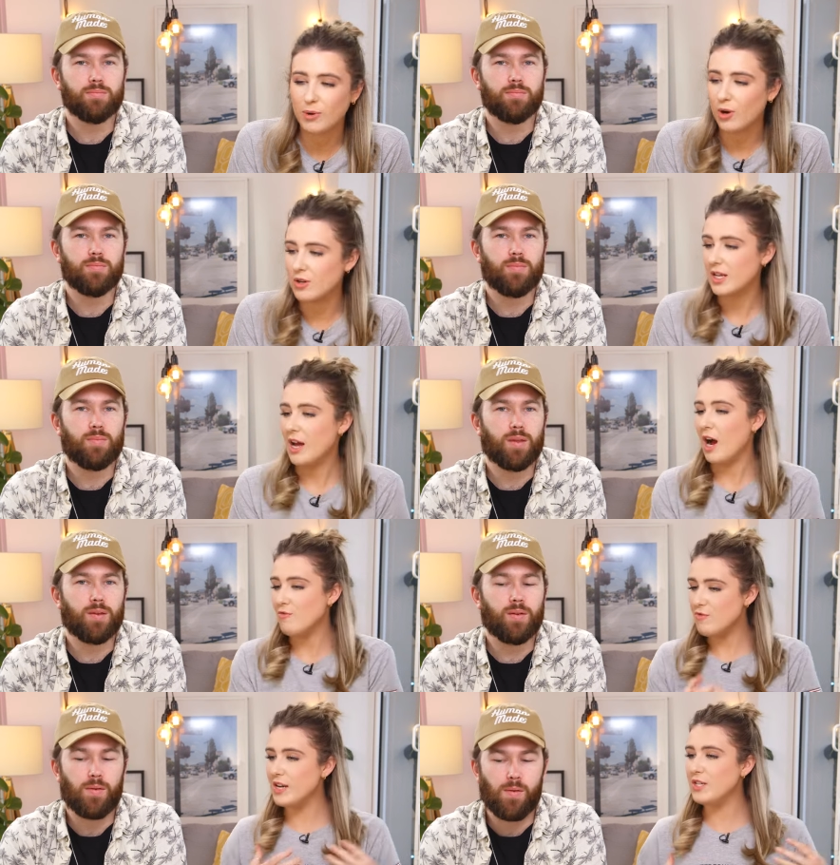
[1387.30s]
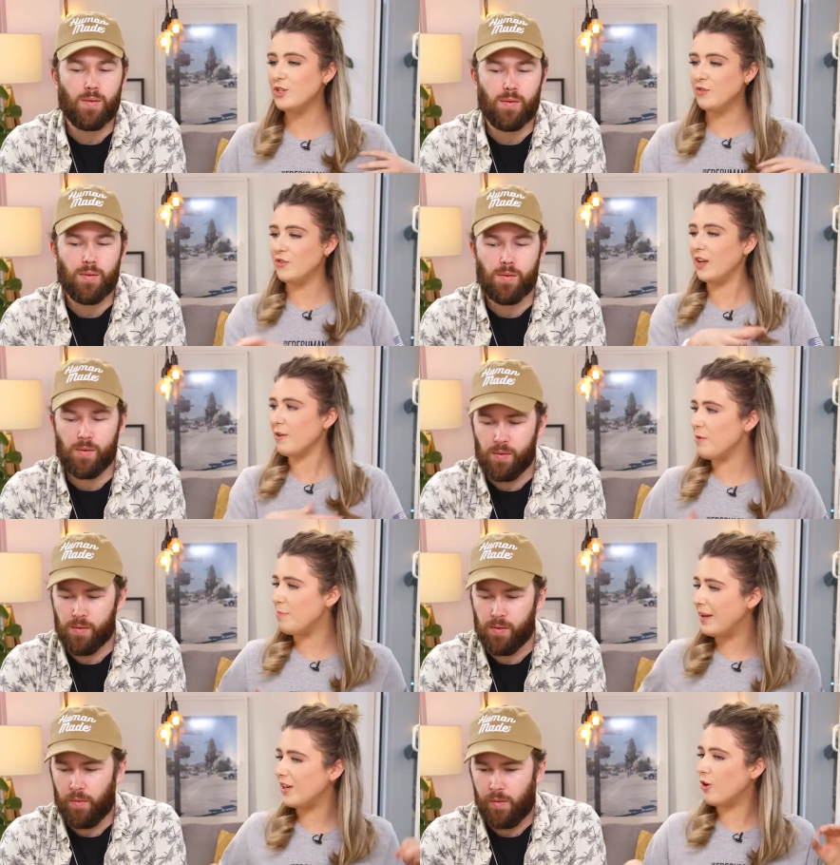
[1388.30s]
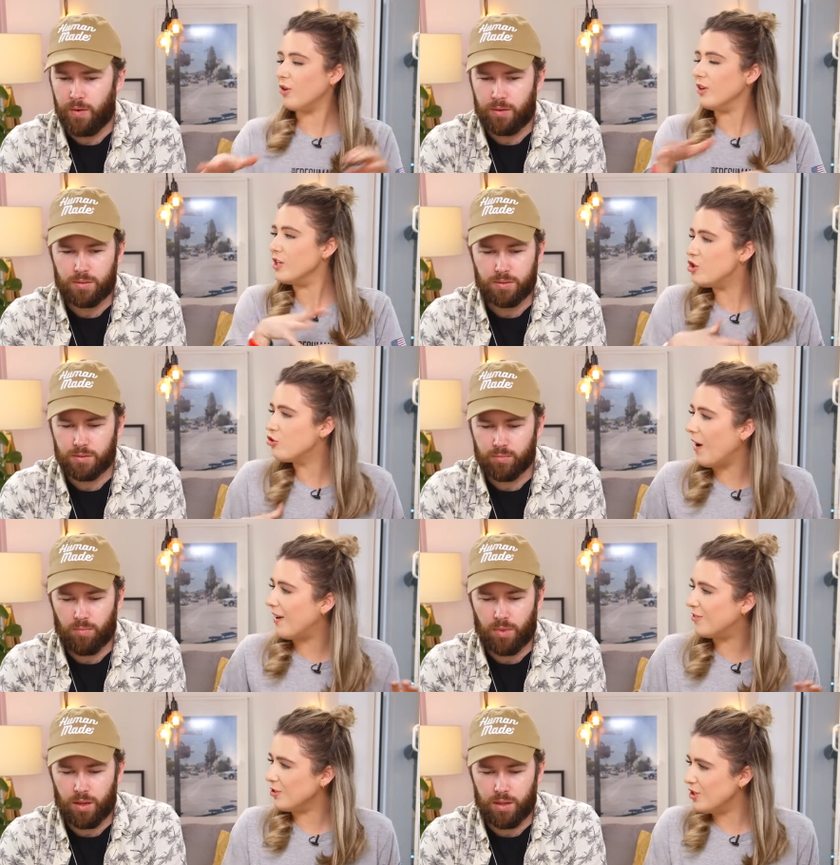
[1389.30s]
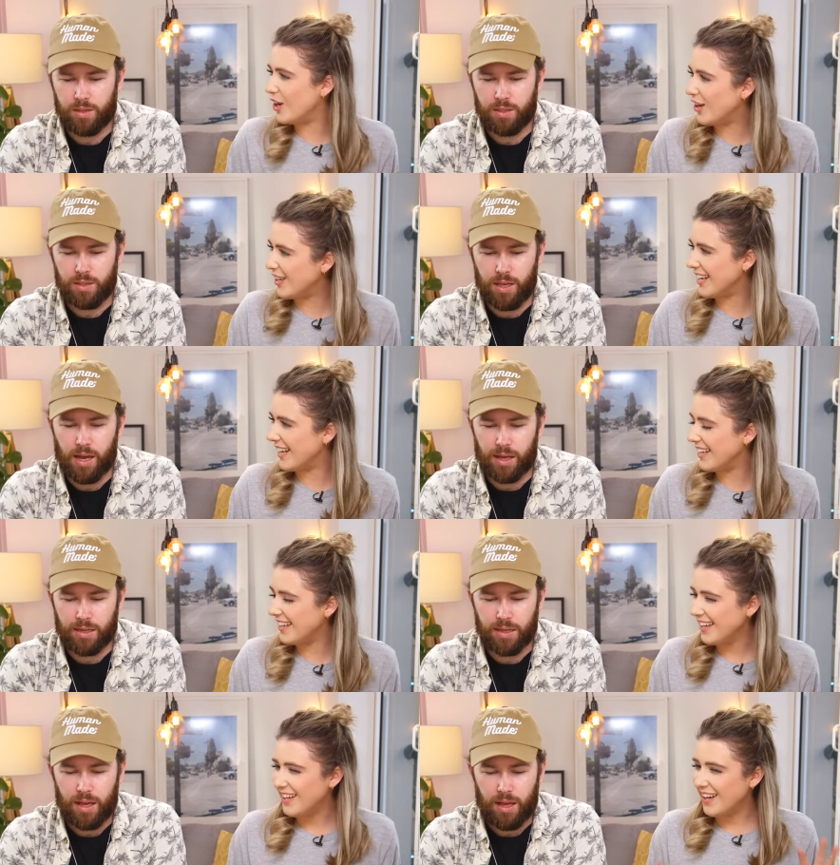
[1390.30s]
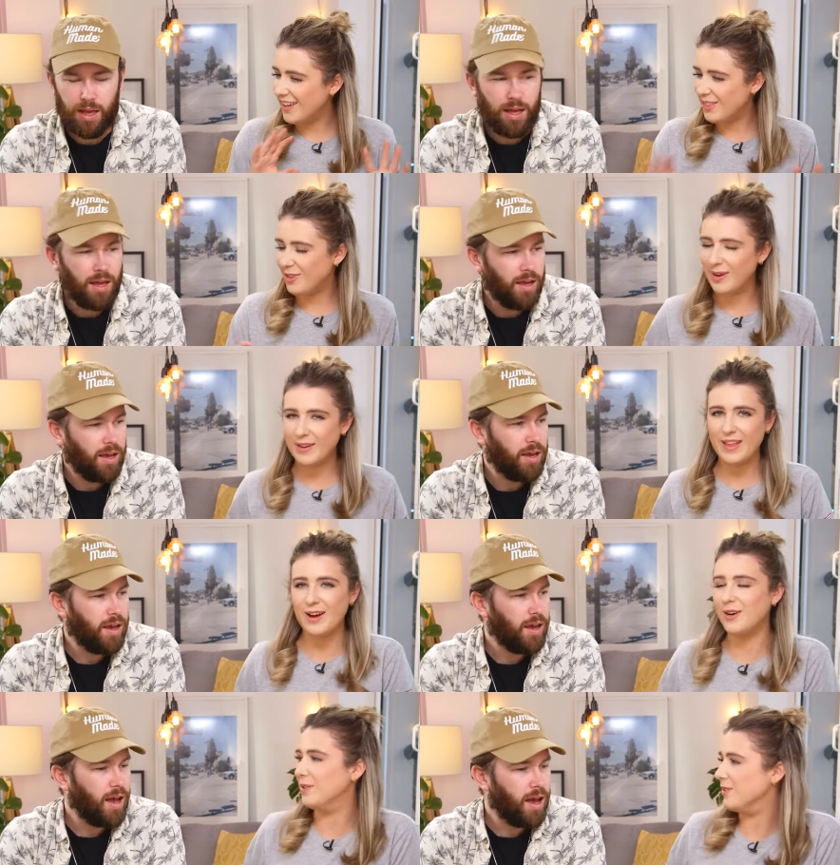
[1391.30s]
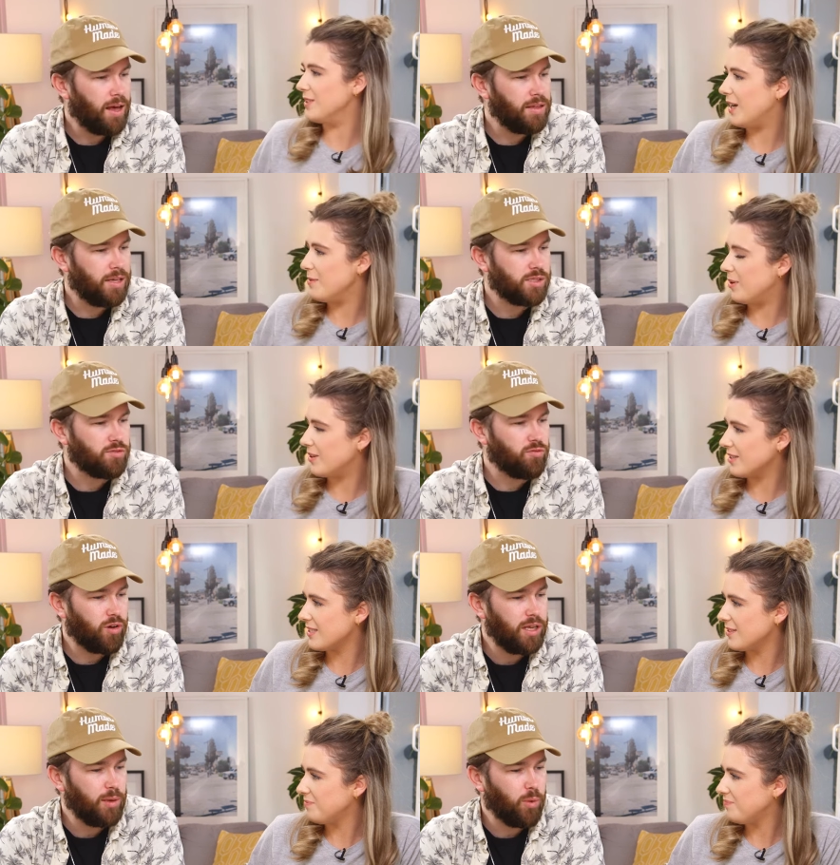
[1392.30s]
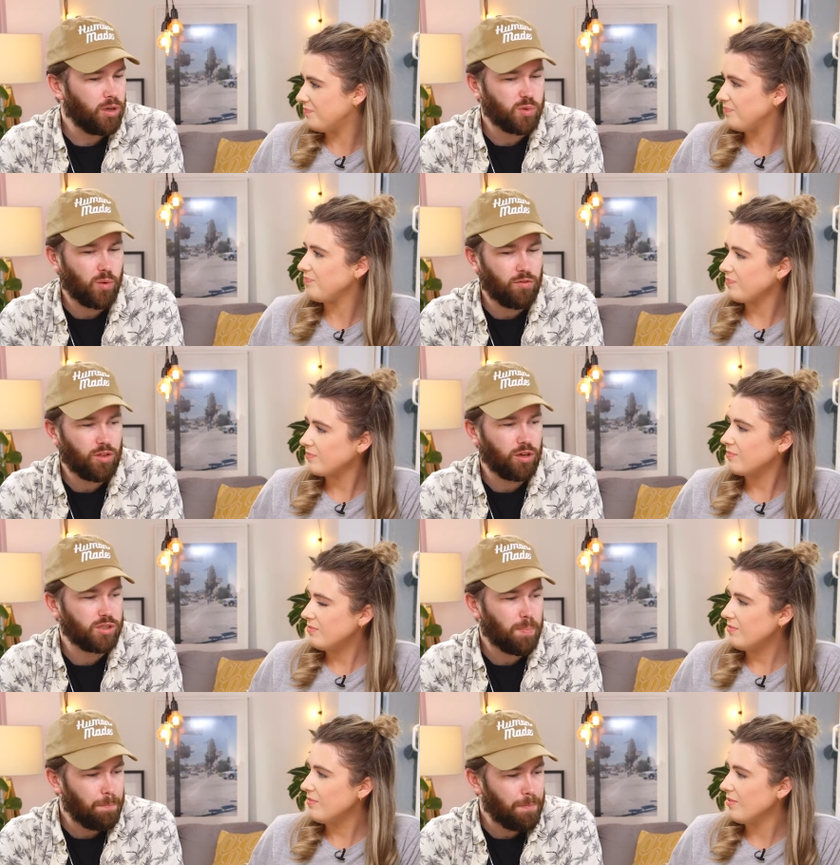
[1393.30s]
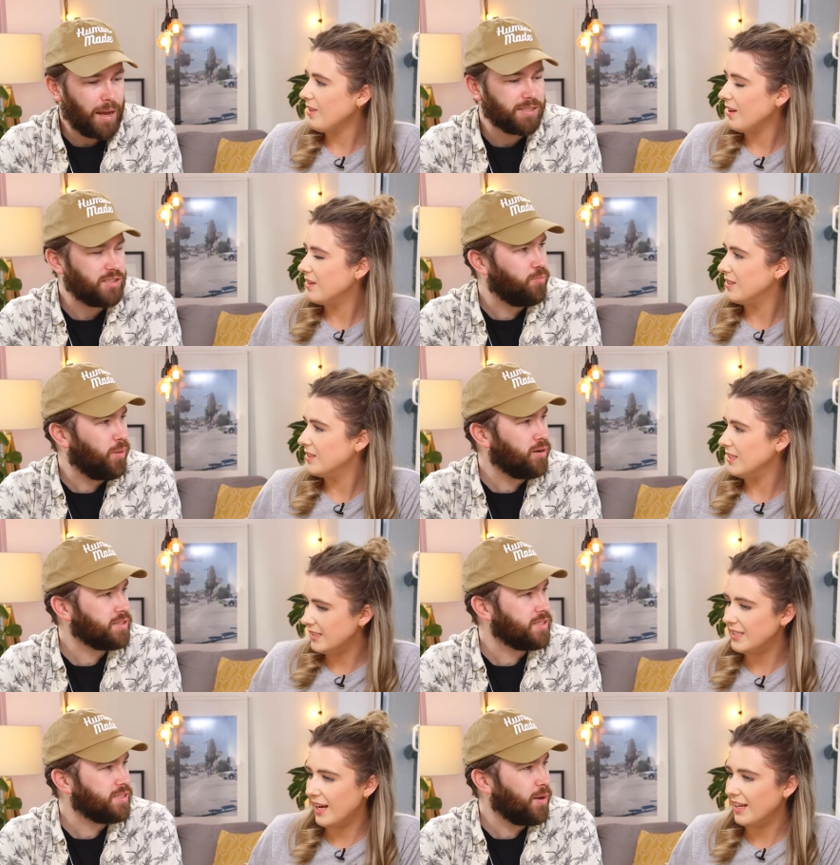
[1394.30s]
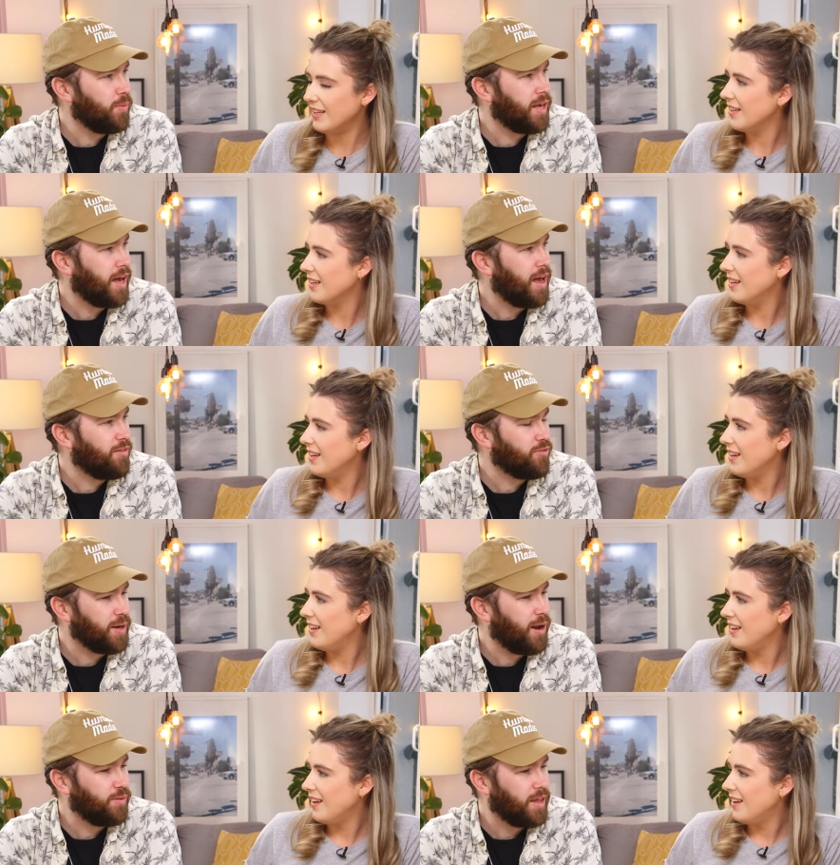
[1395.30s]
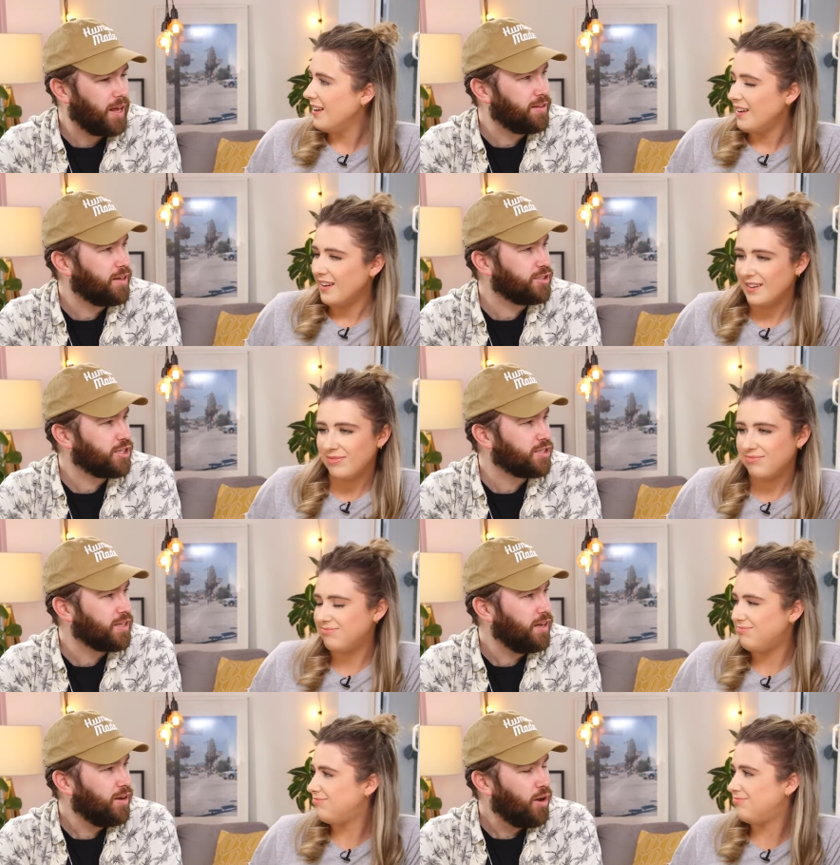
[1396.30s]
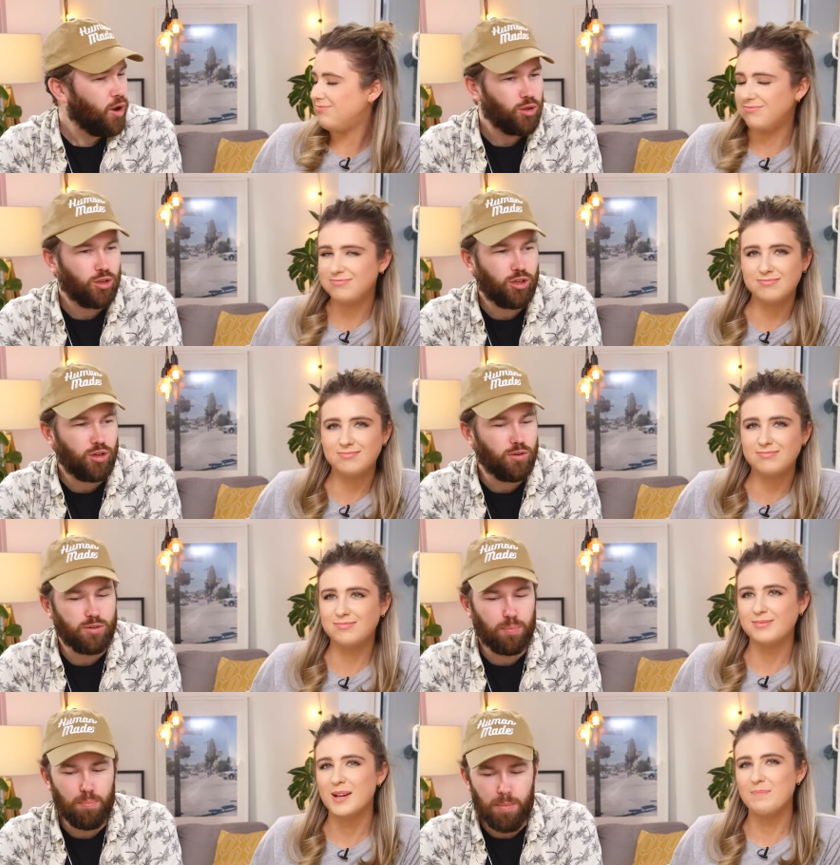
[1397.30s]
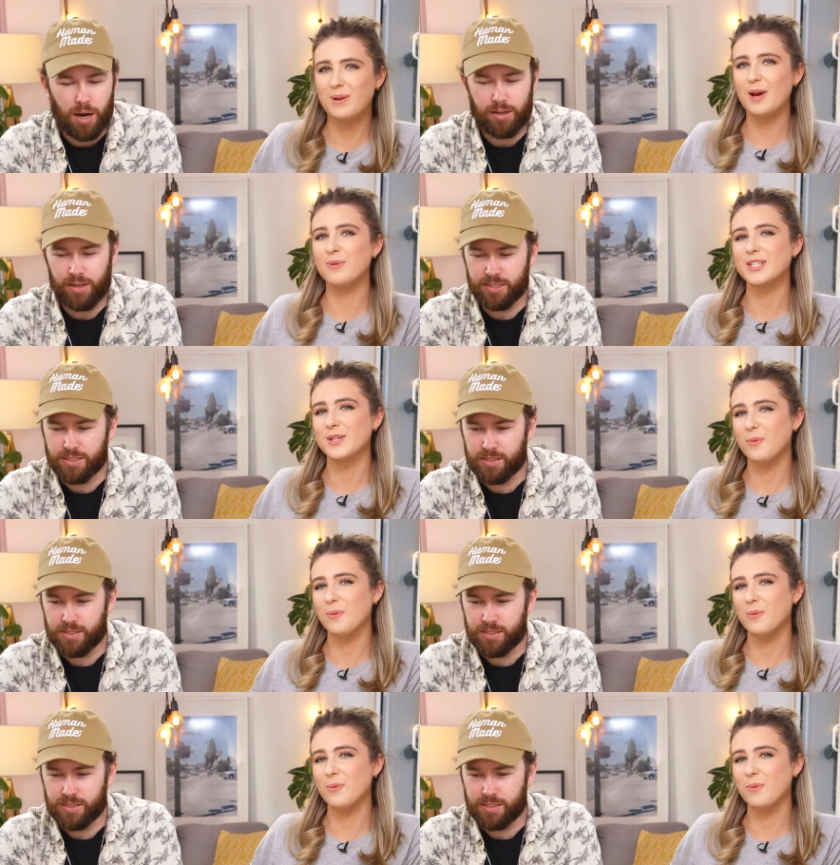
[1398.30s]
Speaker 1: box. I really do feel like we've been on a travel journey yeah. uh, throughout that and this box.
Speaker 2: really was one of those massive boxes yeah. that we get every now and then that are just huge, blow us